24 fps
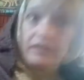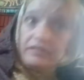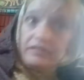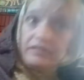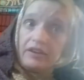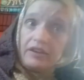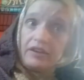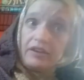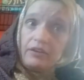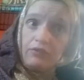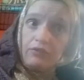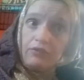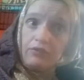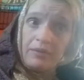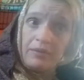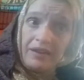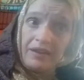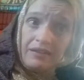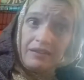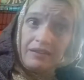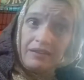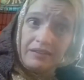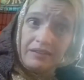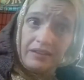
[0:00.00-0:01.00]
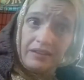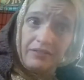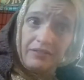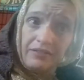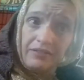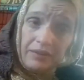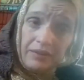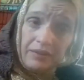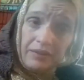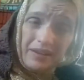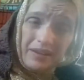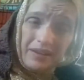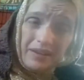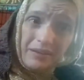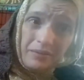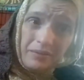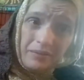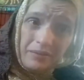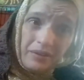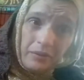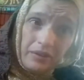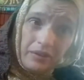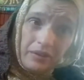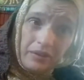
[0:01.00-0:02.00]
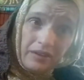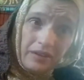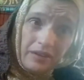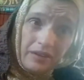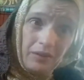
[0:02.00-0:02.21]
to sit here for a minute and see if anybody comes in with any